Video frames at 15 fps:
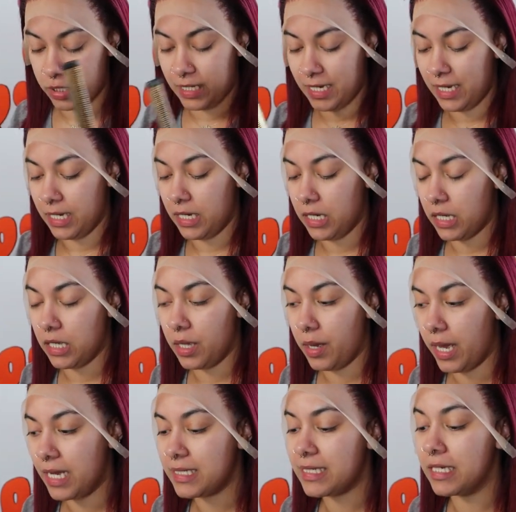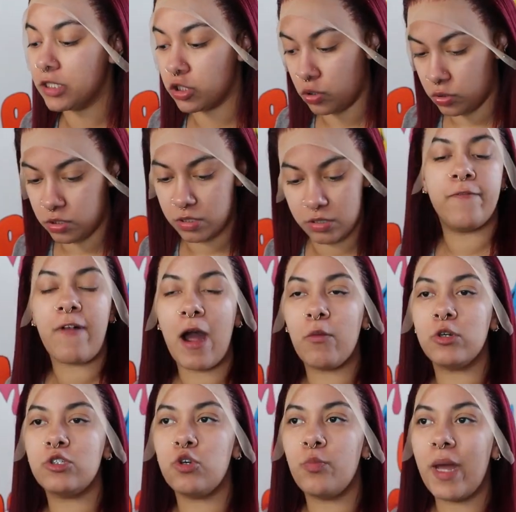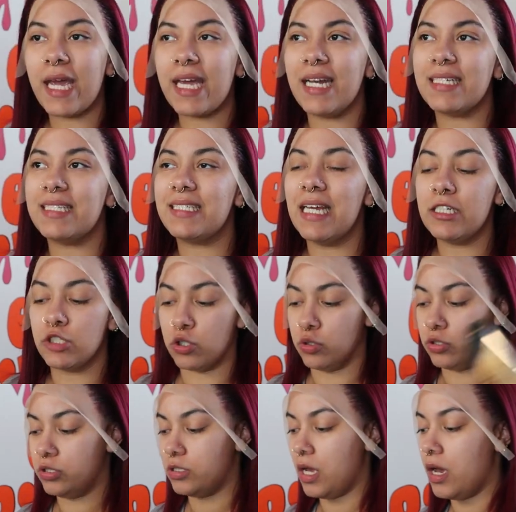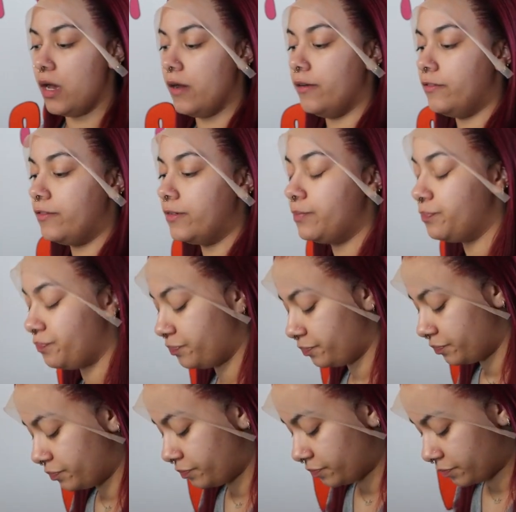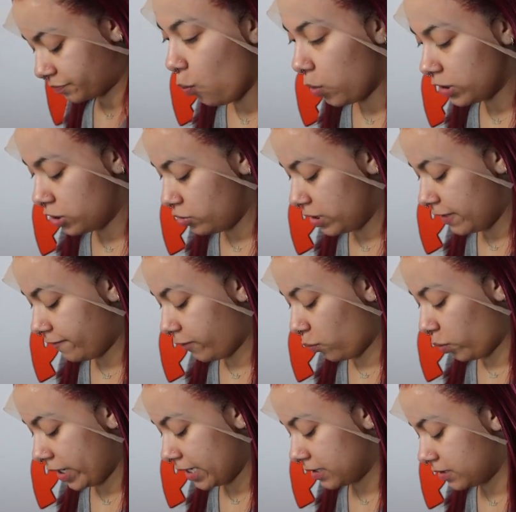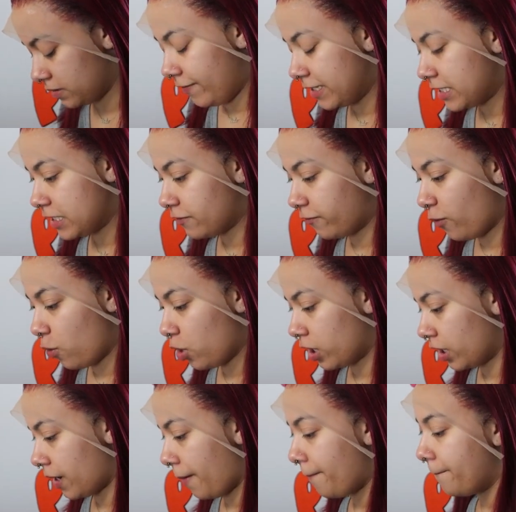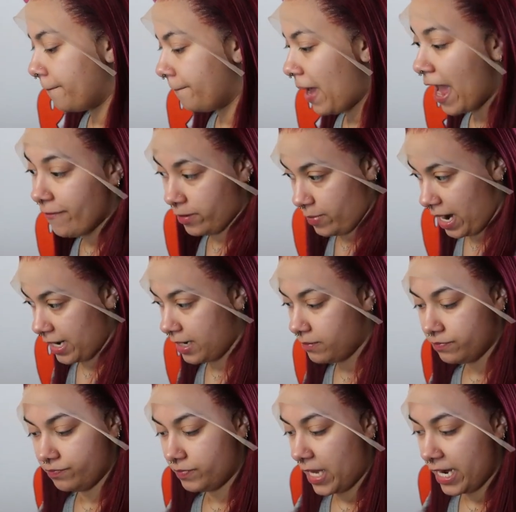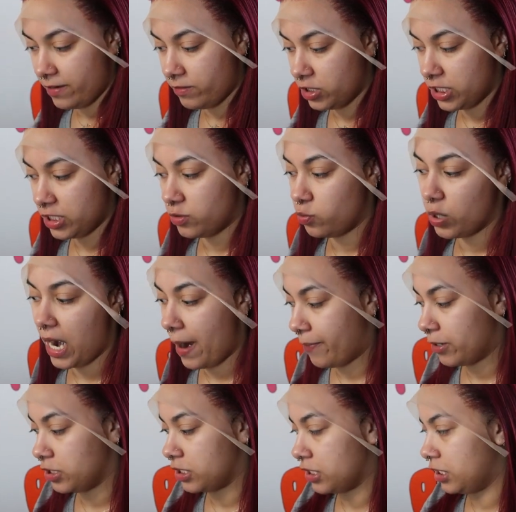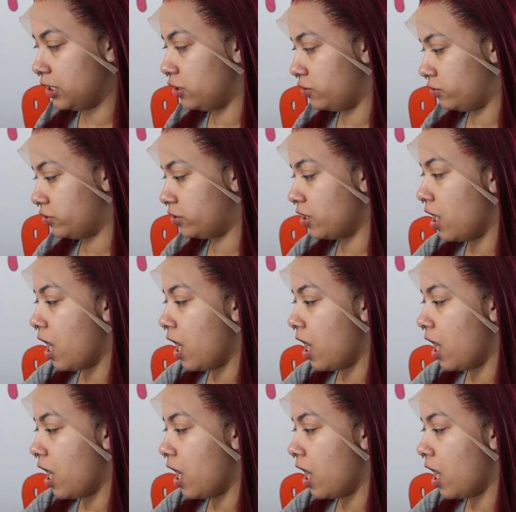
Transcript: are the essentials. If I were to make an essentials of what you need for wigs, and this is for everybody, not even just what I personally use,